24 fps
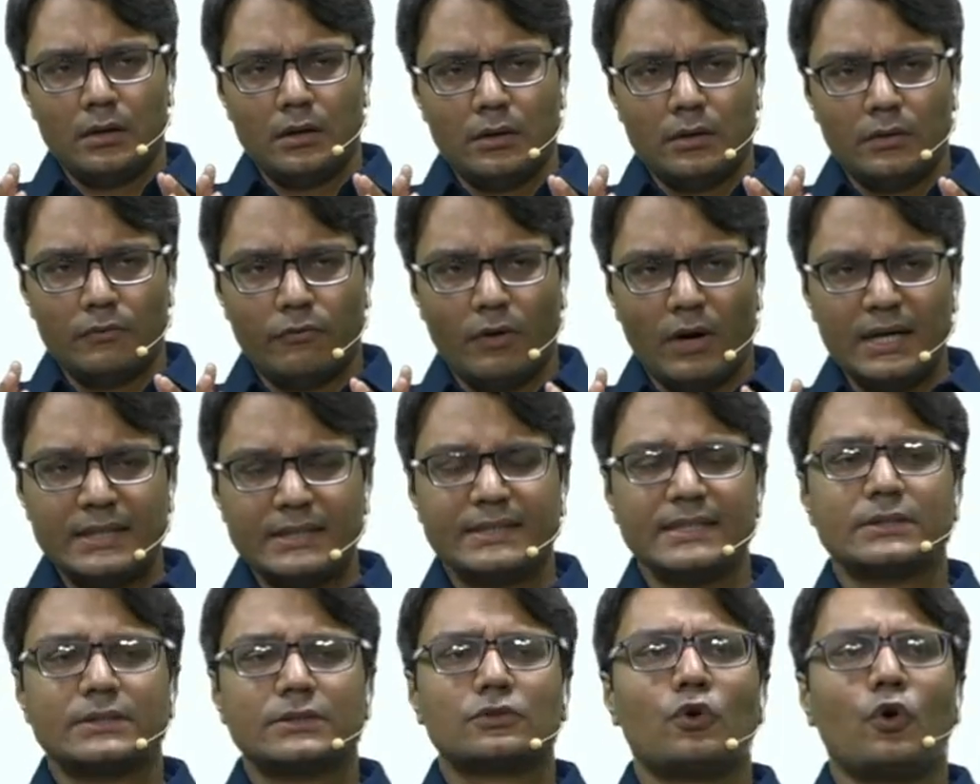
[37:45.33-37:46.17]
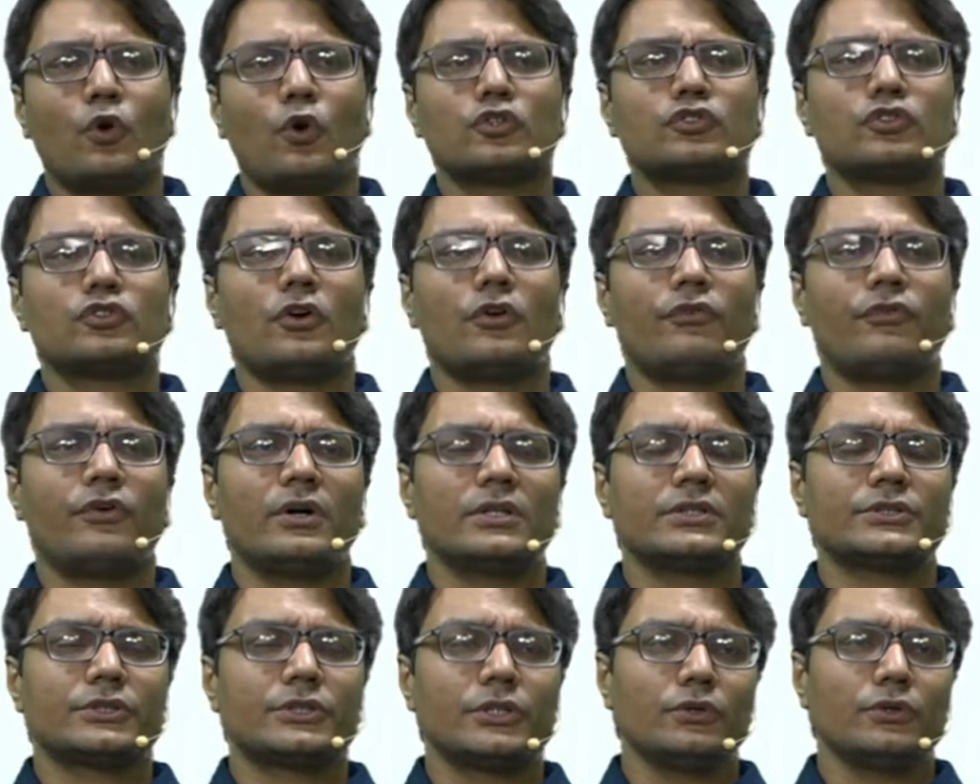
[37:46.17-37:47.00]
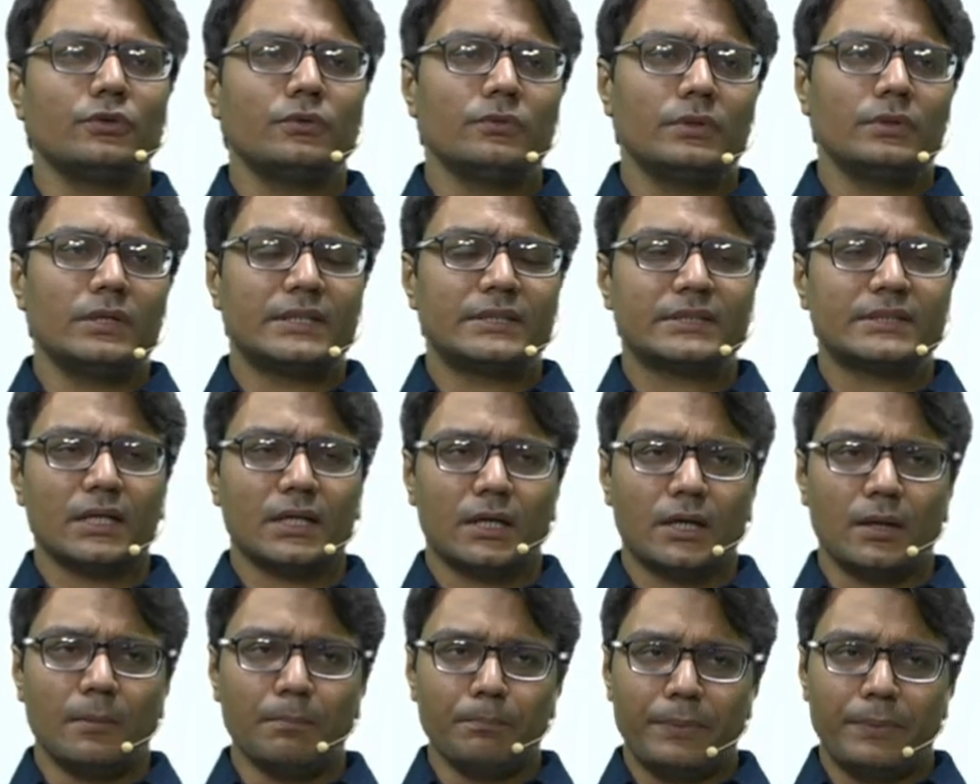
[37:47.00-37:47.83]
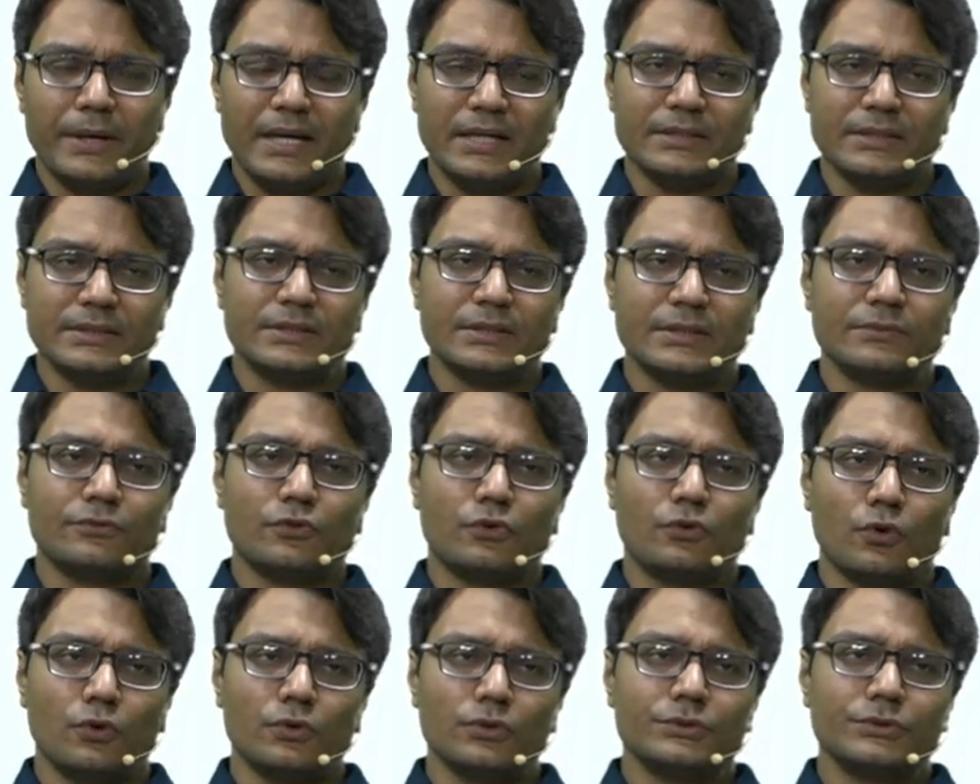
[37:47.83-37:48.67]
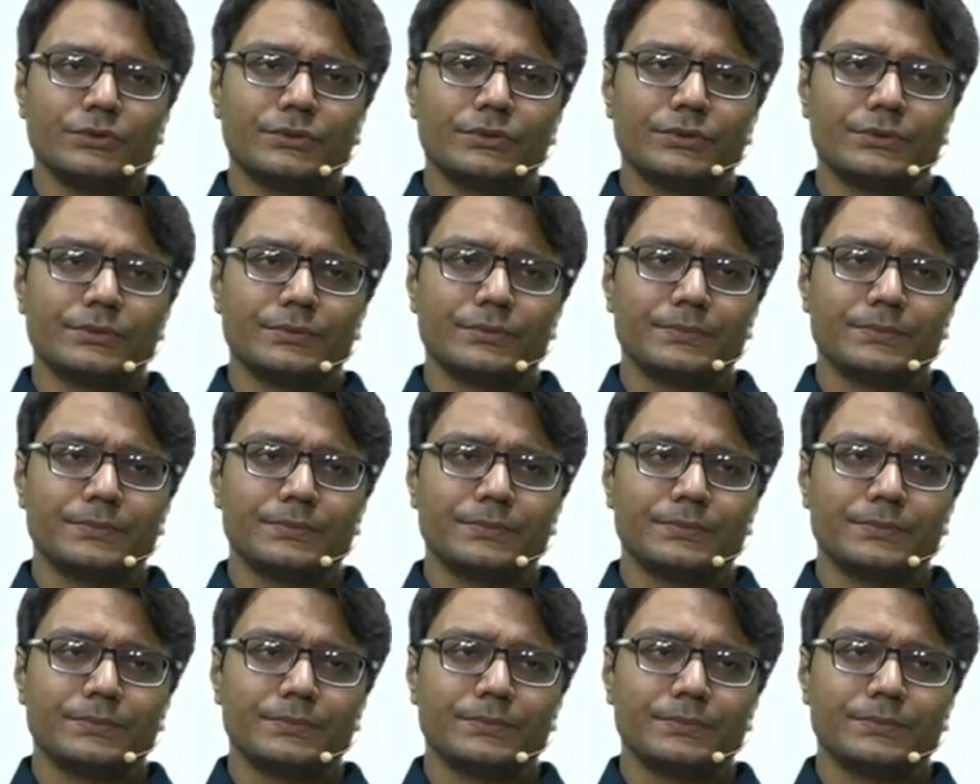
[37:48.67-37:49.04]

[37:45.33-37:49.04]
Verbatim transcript: What this course offers you, it's a comprehensive course